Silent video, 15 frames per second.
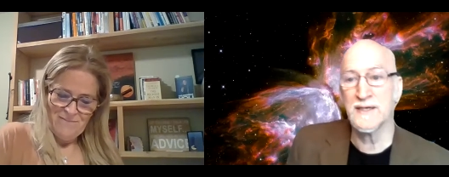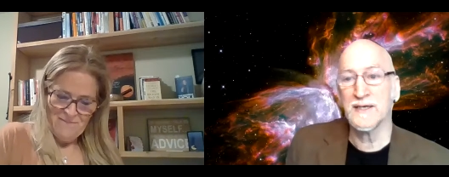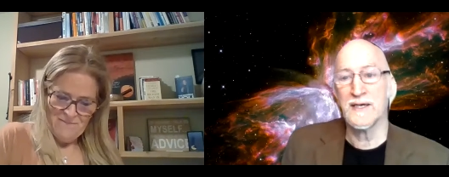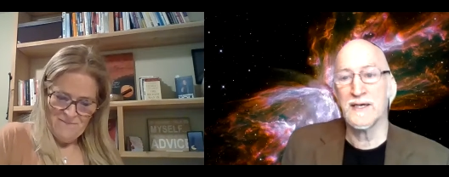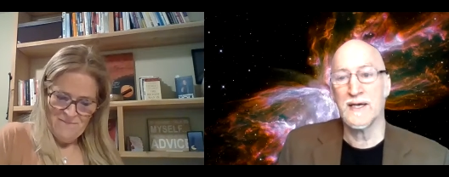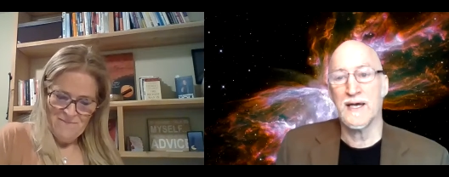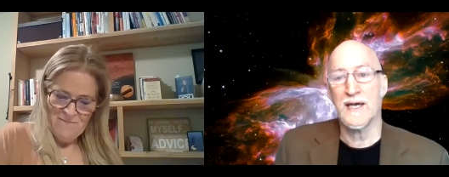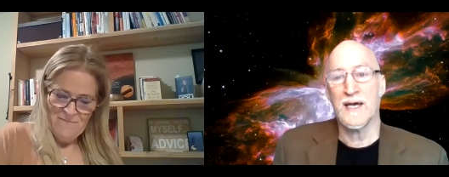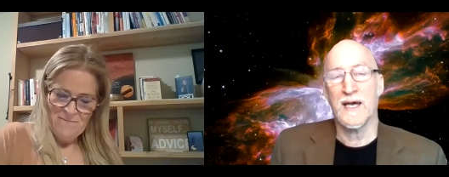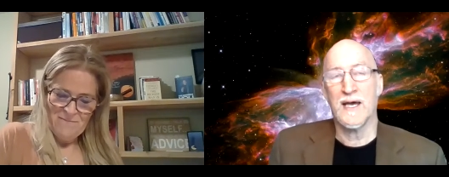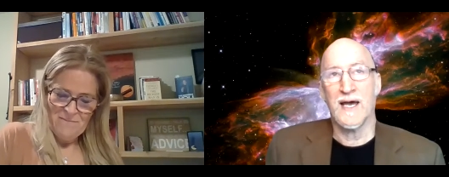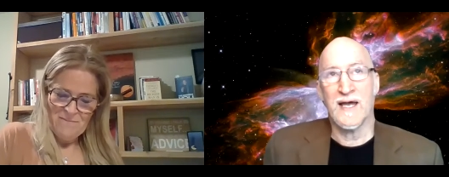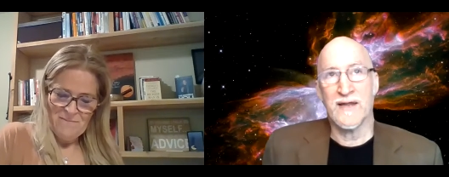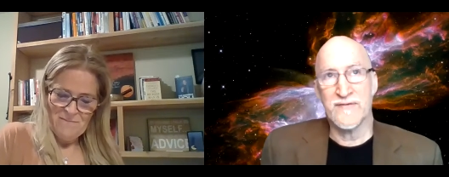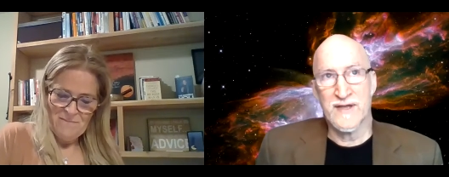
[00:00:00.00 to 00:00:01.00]
Speaker 1: Mm-hmm.
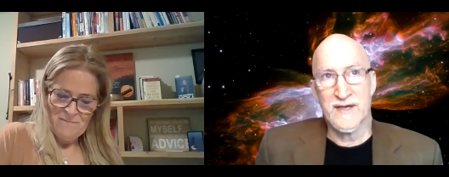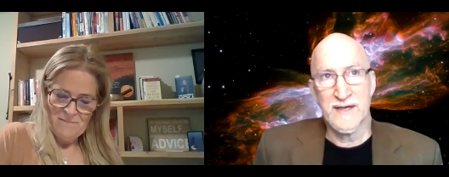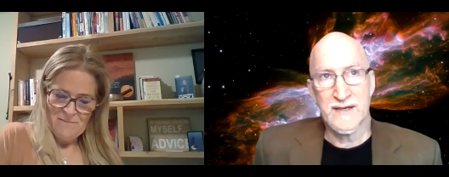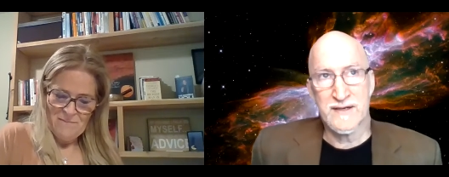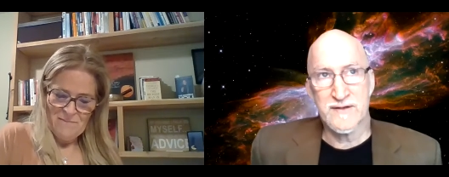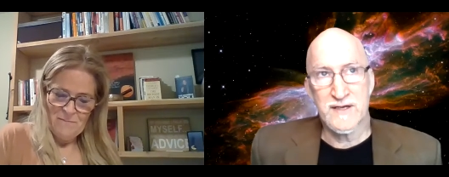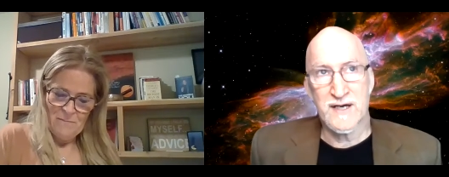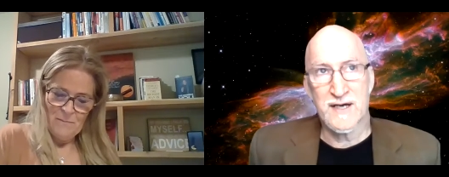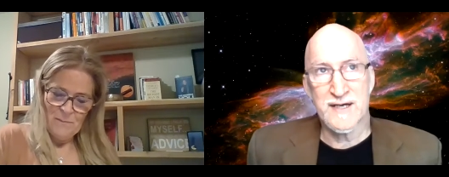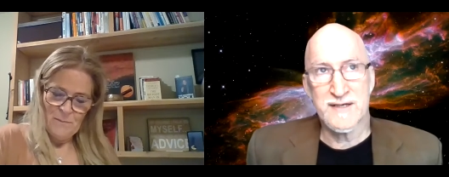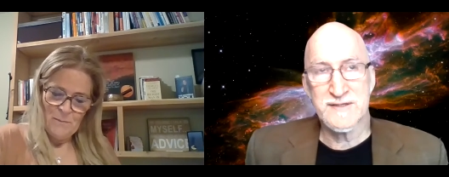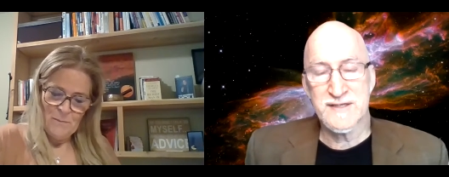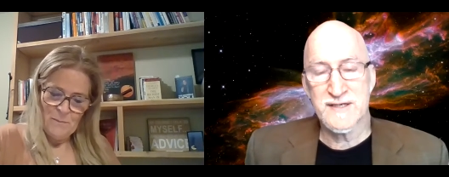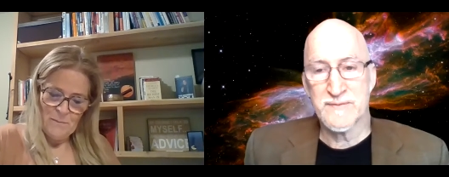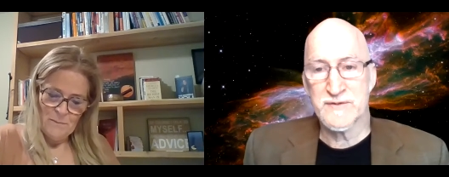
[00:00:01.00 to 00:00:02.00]
And then at the
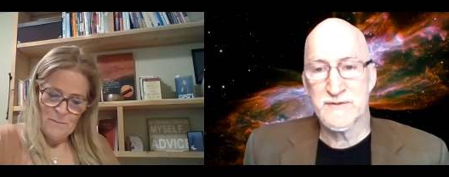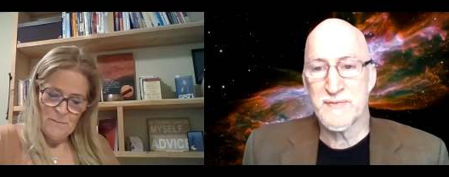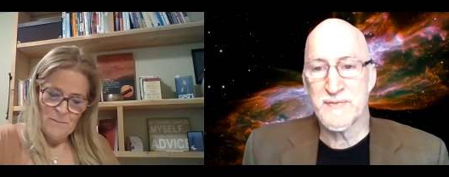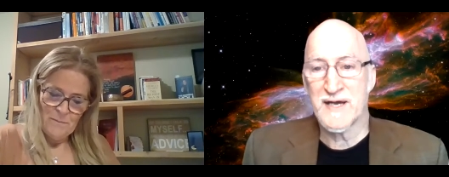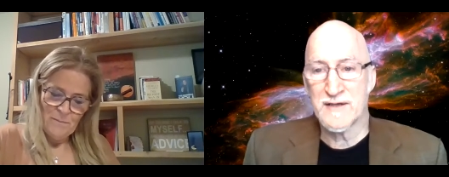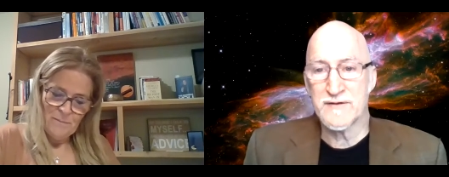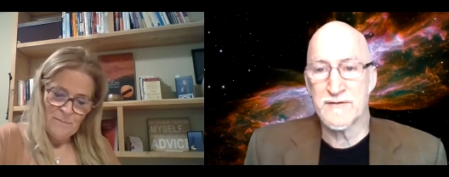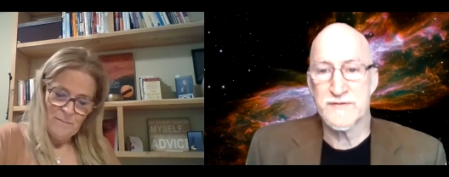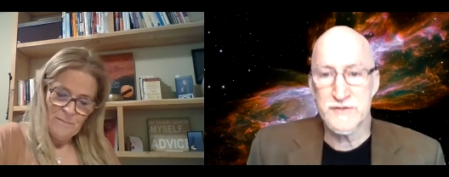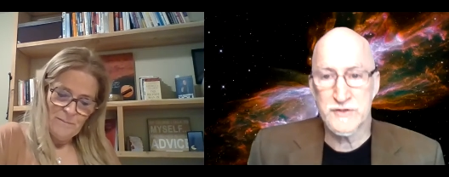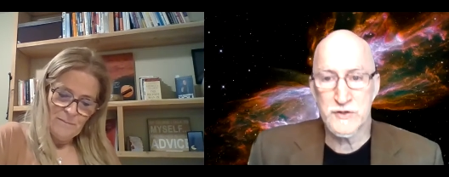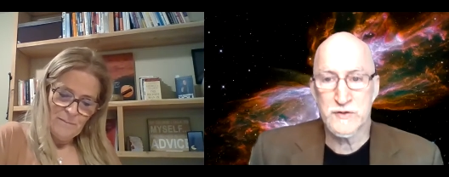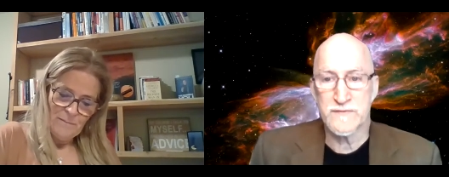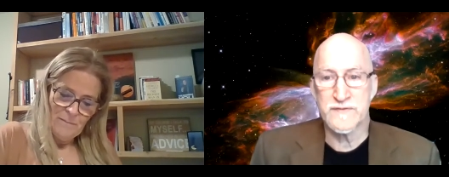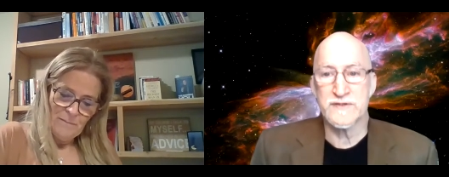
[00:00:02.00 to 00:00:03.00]
highest aim is path of
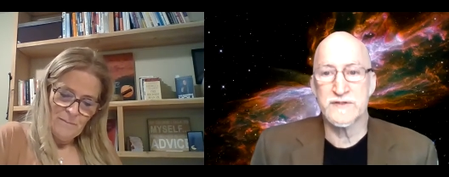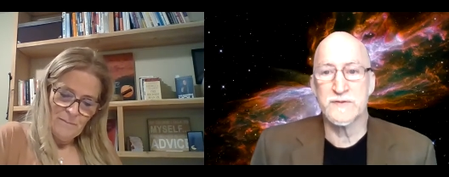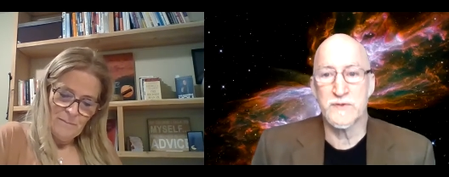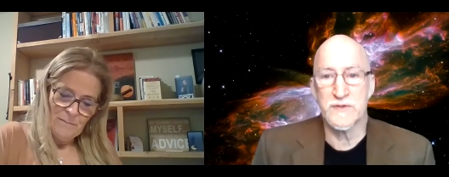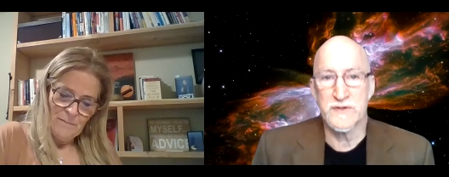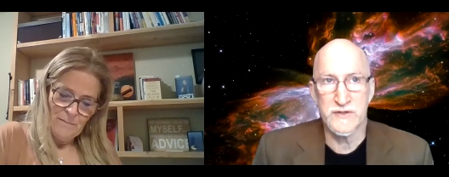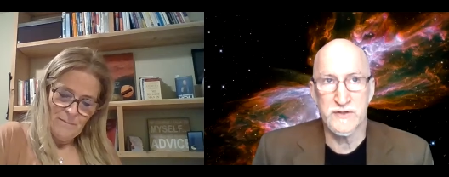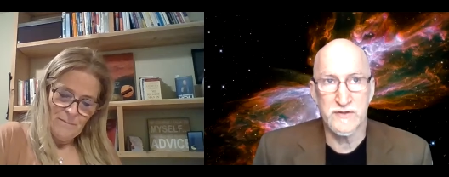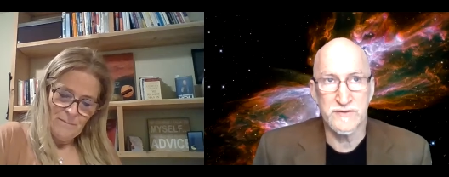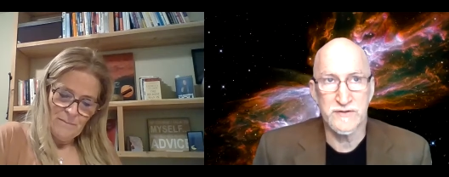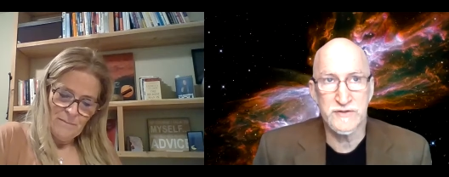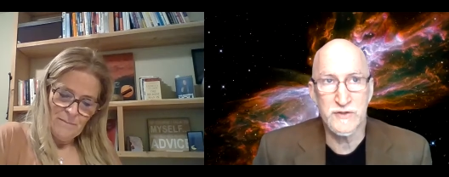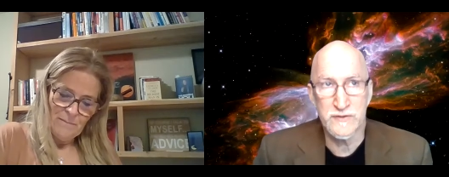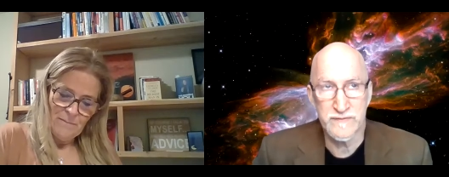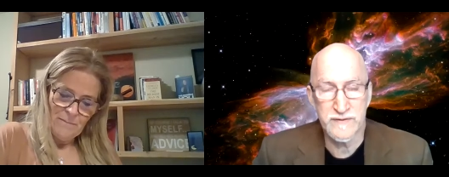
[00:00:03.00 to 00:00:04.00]
service, where you're
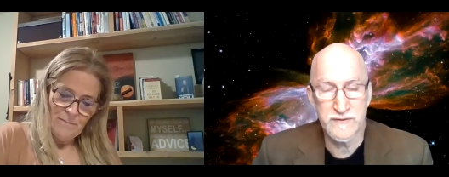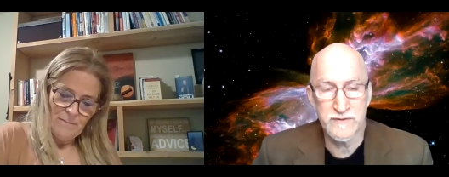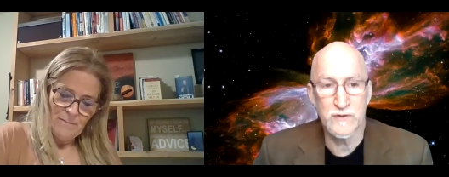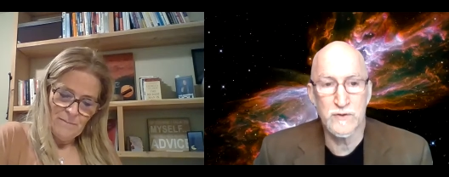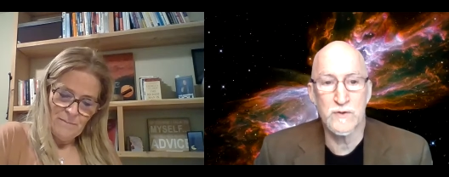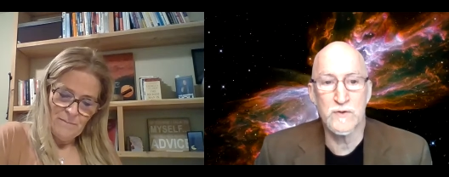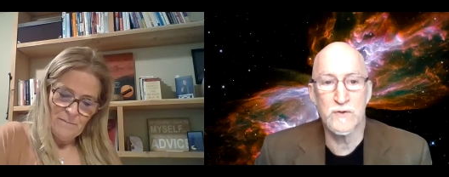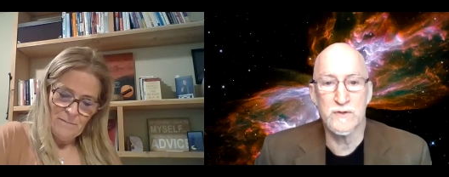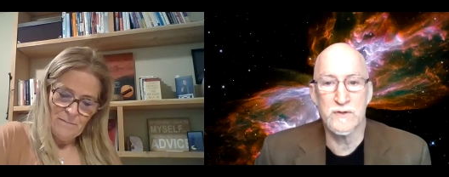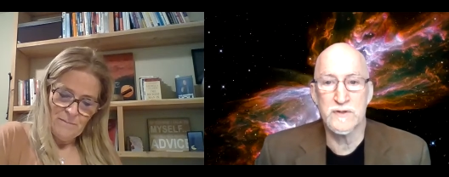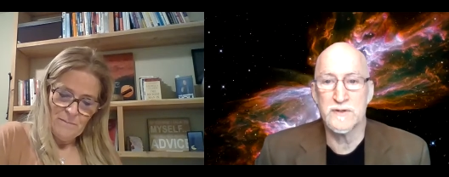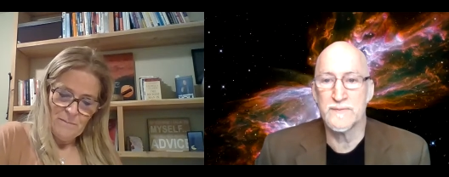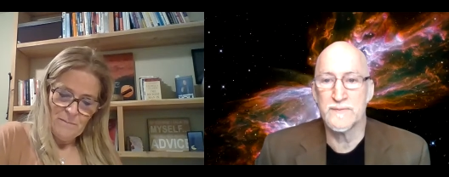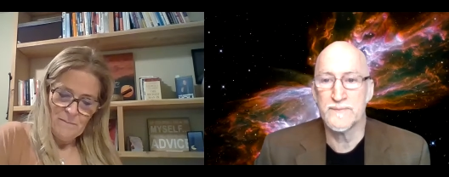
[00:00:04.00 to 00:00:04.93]
serving the whole.